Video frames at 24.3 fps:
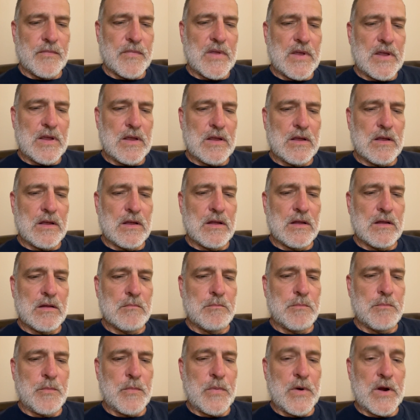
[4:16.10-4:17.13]

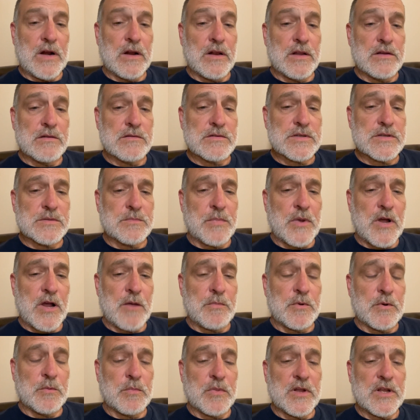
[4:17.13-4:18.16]
Apparently it was a
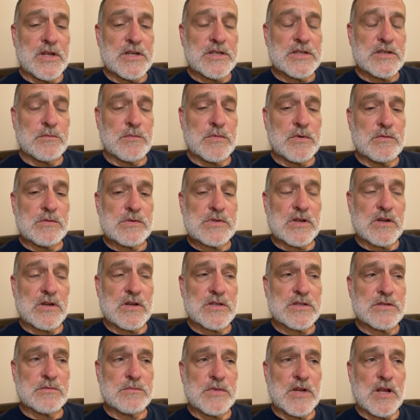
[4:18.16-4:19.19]
popular place. I mean, we saw
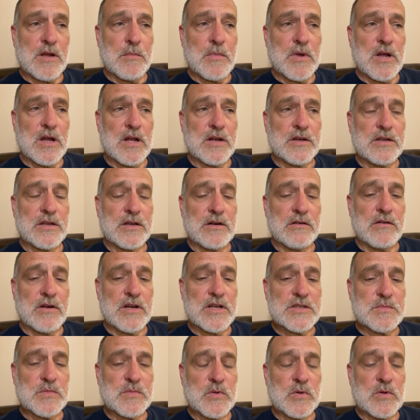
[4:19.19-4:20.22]
some Yamaha
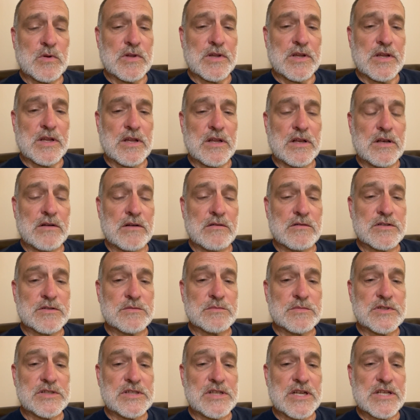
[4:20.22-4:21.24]
Tenerays pull in. There were
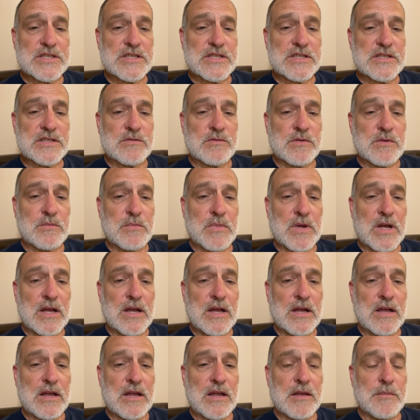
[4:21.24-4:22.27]
some GSs that went
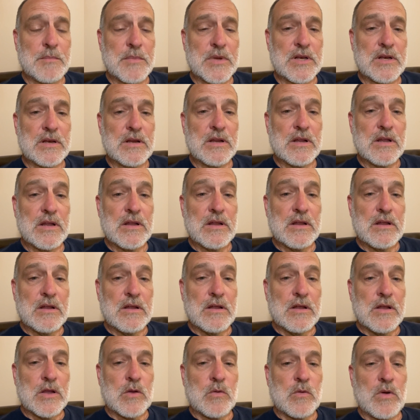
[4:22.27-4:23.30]
by. I mean,
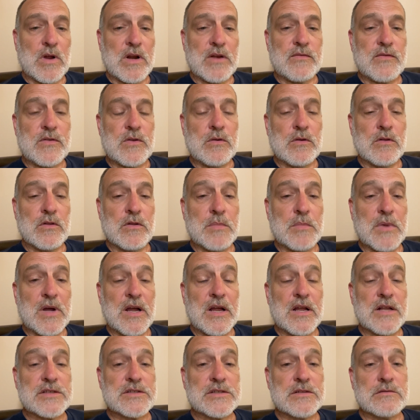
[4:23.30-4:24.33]
quite a few other bikes.